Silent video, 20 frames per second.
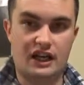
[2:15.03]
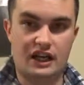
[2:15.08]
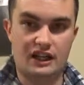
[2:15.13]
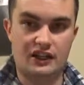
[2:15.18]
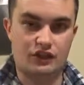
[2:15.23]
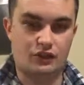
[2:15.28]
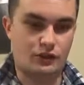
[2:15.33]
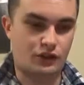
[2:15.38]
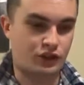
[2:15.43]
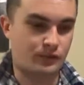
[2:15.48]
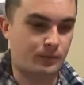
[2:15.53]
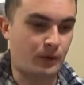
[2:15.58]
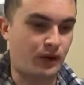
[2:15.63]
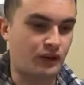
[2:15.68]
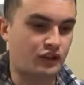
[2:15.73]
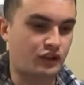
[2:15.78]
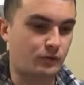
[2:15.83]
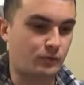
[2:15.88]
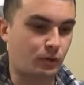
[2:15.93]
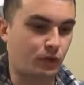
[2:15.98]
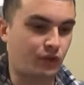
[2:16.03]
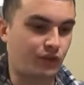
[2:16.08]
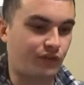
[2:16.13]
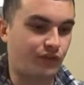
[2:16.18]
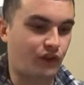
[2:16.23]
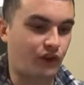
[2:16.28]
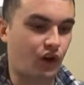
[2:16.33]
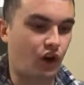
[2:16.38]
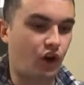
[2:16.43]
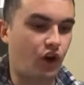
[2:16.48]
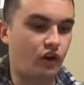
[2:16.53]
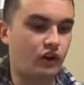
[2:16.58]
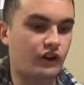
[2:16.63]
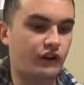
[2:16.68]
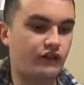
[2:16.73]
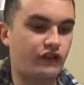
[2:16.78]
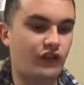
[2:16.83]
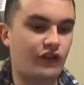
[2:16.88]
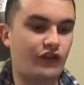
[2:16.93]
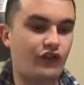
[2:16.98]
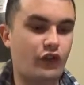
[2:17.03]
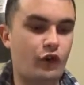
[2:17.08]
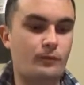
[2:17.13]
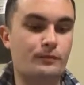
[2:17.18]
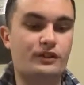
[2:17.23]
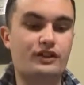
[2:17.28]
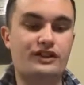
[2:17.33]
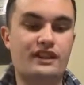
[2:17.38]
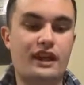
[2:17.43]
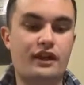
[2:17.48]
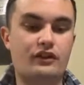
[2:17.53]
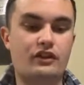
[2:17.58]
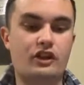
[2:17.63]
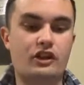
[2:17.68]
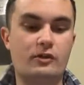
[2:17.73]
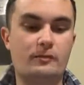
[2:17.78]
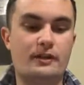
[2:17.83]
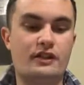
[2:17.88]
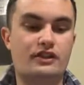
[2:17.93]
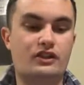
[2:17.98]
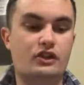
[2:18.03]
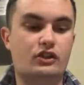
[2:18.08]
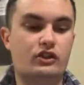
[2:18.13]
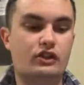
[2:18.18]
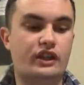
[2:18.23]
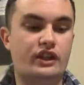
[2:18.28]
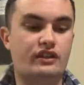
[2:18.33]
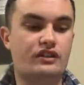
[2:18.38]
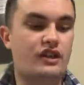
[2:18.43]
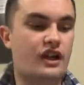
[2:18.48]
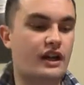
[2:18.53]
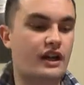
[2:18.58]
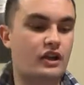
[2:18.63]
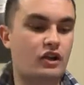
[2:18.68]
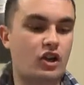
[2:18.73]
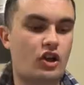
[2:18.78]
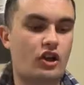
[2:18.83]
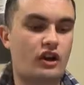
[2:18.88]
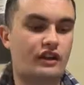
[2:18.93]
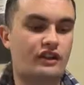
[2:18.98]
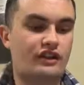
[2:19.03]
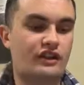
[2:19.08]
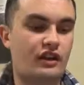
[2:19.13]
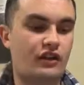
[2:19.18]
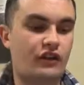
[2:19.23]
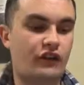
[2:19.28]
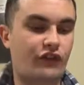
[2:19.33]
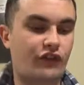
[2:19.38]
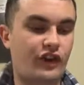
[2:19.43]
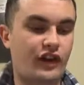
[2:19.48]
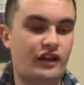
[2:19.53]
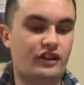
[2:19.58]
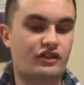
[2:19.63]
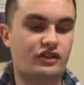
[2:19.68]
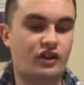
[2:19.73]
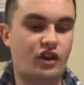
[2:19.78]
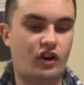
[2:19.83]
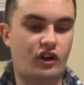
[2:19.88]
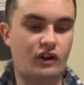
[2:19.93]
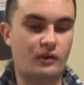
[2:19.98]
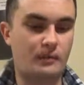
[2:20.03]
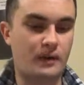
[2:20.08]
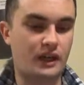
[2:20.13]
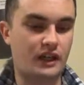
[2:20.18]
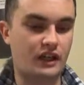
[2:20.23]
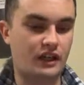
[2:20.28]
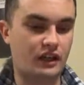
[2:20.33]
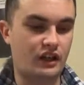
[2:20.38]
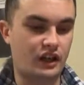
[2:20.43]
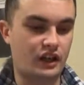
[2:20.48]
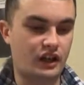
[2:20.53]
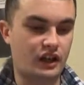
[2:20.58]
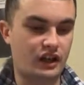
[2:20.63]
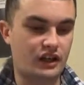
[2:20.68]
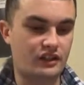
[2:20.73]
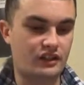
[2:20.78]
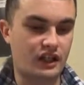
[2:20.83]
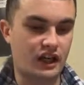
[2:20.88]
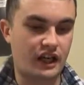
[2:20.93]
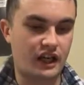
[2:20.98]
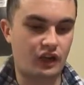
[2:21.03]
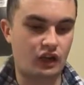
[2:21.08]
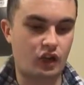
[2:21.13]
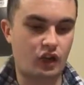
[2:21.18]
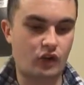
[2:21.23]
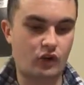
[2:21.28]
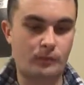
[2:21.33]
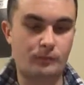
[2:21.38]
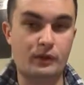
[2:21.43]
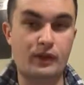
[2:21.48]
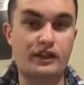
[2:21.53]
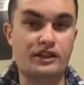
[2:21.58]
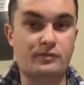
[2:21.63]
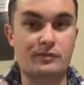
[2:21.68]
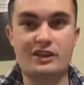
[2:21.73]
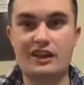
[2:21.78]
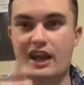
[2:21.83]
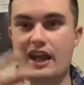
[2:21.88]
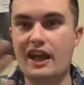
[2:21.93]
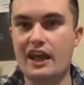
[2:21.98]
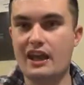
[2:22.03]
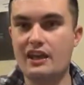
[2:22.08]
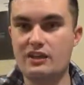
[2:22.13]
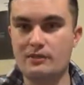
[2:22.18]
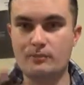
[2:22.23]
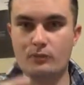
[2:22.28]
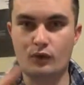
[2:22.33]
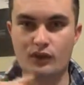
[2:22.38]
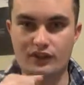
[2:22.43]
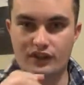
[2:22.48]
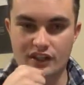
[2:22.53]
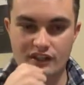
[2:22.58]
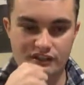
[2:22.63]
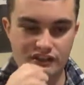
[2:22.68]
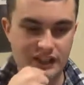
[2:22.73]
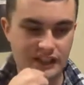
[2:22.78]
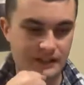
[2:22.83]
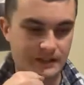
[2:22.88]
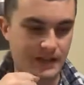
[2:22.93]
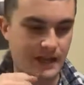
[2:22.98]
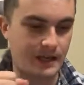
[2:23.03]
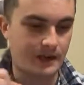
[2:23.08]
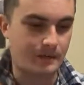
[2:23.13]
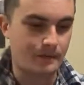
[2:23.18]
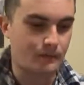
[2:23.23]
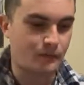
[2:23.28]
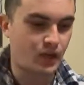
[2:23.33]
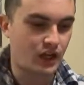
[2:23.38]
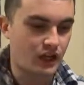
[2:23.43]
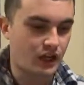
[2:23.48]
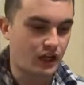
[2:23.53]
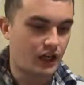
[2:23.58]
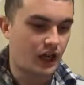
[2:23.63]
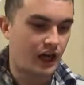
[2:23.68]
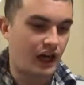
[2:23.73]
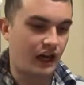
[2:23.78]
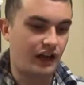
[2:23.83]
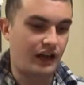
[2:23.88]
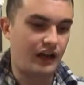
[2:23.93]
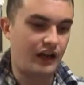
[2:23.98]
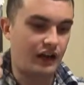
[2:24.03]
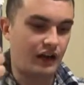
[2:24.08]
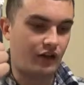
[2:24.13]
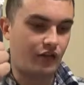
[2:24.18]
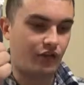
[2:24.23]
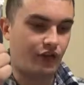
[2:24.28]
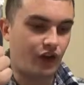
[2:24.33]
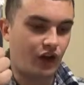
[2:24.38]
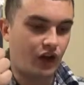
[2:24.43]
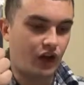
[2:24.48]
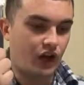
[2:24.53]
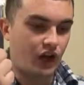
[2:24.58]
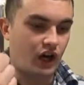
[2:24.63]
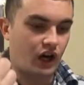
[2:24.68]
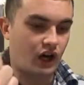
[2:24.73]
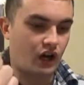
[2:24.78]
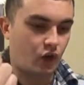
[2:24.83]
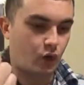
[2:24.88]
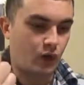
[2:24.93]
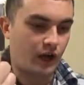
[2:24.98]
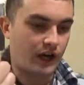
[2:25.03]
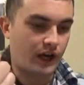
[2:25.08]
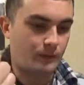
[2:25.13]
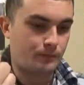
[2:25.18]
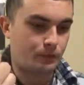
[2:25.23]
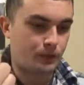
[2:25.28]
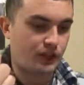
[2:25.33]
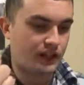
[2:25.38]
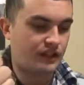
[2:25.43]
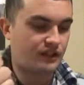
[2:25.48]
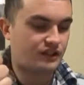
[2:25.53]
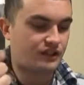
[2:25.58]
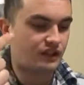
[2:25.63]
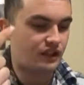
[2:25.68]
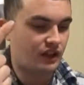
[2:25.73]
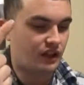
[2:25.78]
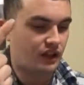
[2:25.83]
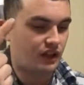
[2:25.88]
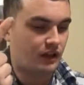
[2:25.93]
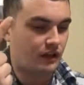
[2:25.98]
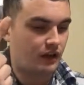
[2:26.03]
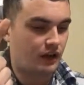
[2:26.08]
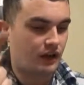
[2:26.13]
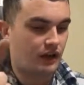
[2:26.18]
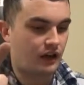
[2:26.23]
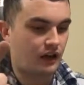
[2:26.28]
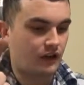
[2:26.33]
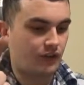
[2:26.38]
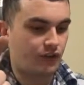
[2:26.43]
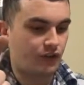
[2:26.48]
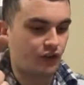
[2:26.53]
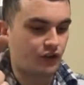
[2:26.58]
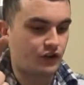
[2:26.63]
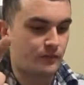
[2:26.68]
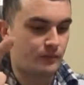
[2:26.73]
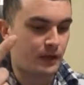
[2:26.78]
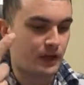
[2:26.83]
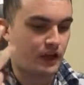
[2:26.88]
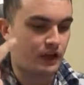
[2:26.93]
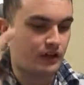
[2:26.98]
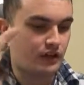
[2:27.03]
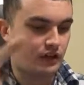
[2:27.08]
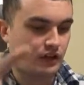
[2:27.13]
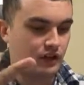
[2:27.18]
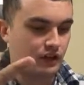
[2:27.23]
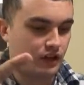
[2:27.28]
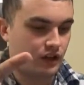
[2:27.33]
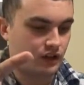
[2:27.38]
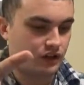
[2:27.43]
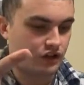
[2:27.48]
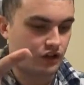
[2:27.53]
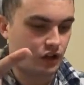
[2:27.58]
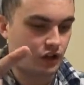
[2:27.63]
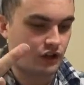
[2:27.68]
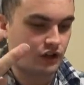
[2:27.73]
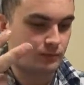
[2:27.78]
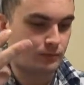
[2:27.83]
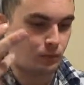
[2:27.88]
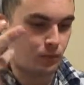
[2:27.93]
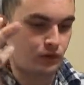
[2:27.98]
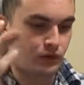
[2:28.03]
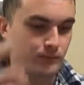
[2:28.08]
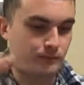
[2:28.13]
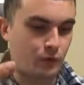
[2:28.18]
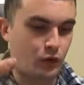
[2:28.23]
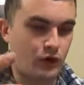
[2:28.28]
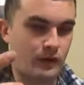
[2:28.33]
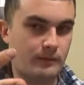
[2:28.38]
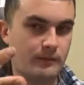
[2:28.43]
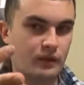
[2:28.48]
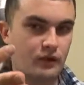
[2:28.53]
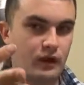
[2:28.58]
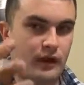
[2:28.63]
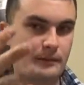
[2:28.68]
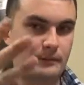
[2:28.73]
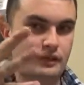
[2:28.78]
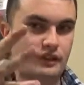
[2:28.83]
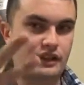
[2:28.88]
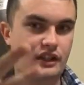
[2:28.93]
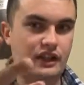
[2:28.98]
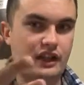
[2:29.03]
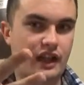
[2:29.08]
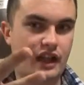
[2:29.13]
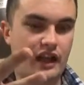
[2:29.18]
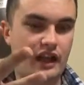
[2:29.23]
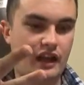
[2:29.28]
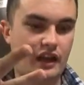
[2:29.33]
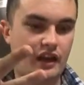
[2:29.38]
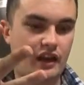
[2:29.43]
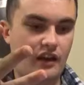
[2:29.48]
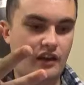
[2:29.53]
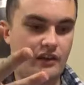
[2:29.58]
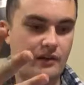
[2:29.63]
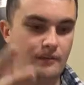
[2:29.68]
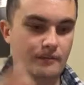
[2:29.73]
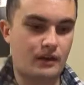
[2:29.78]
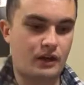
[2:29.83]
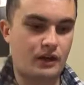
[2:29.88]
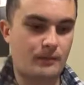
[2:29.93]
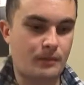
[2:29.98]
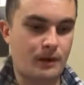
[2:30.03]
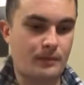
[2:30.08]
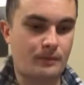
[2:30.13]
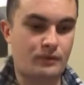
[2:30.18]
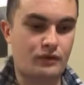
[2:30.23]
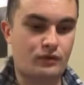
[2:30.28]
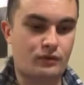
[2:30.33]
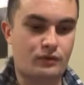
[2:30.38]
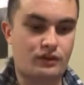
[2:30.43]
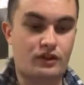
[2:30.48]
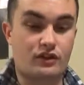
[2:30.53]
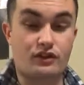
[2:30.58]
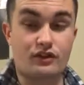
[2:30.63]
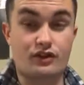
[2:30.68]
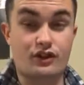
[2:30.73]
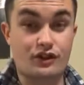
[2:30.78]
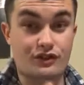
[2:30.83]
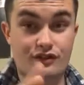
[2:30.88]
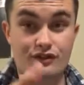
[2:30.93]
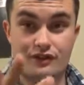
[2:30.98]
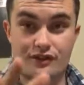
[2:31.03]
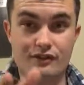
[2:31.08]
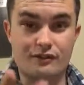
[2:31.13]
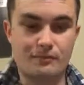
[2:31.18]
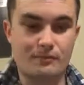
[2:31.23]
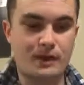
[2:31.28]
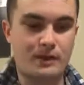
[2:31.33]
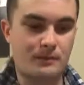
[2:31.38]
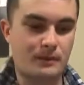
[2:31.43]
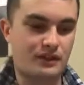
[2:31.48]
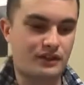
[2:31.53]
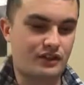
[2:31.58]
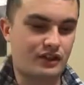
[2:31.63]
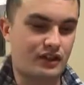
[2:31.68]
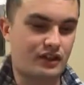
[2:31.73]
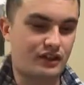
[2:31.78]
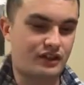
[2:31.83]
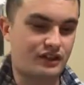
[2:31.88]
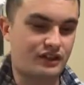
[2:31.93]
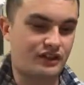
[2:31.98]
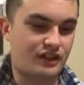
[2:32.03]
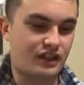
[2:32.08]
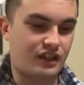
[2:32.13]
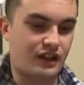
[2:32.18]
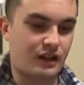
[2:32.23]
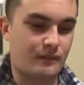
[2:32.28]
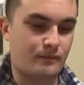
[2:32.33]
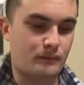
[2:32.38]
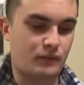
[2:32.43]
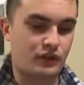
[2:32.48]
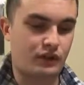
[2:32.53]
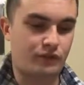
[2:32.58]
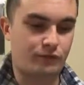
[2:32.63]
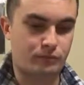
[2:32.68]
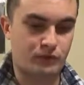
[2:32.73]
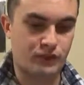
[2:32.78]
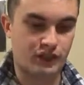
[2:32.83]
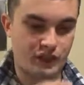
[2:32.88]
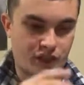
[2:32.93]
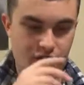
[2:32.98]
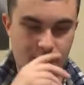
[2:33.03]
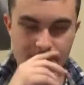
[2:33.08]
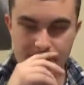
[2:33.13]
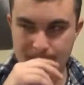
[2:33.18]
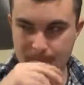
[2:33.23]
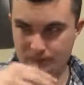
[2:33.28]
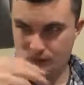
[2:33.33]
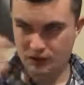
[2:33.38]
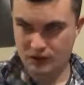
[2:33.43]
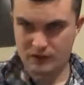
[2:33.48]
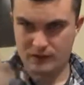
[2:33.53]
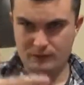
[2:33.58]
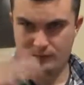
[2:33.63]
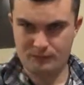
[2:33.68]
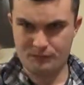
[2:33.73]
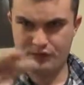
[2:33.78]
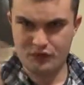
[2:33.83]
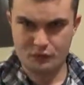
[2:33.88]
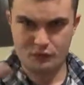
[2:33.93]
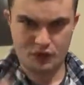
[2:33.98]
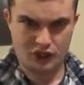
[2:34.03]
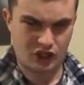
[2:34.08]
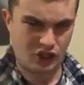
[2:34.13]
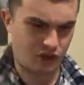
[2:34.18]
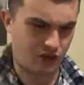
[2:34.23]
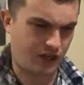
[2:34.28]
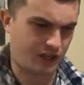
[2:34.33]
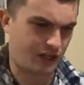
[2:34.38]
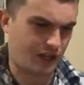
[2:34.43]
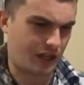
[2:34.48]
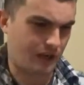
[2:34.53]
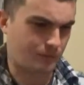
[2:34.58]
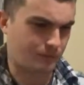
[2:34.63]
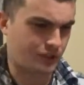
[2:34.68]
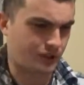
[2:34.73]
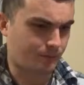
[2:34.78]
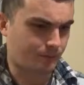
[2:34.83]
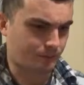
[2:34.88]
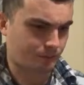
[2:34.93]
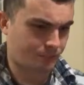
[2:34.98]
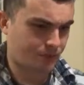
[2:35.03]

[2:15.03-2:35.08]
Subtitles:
is responsible for all of the film's sound elements, including dialogue, sound effects, automated dialogue replacement, and more things like that. I have A Quiet Place, First Man, A Star Is Born, Bohemian Rhapsody, and Mary Poppins Returns. You may be starting to see a couple of recurring names.